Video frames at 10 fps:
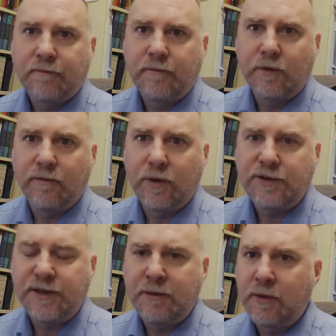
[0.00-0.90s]
Feel free
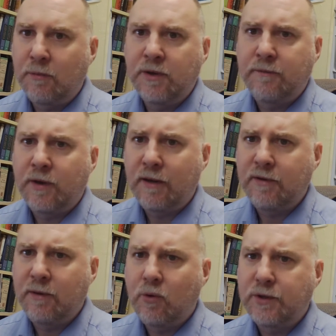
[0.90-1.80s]
to email me if you have
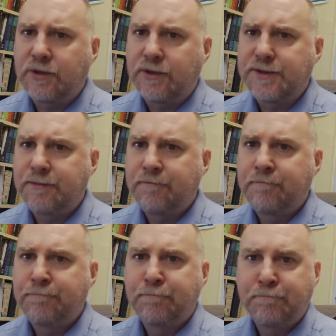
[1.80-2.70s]
any questions.
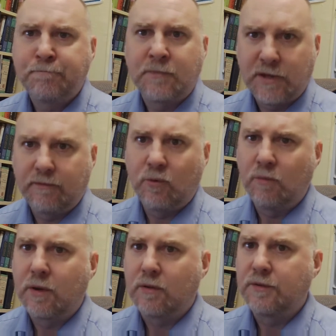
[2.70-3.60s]
David
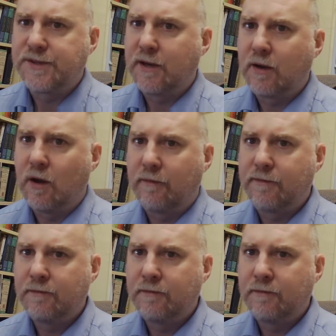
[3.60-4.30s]
Hornbuckle, signing off.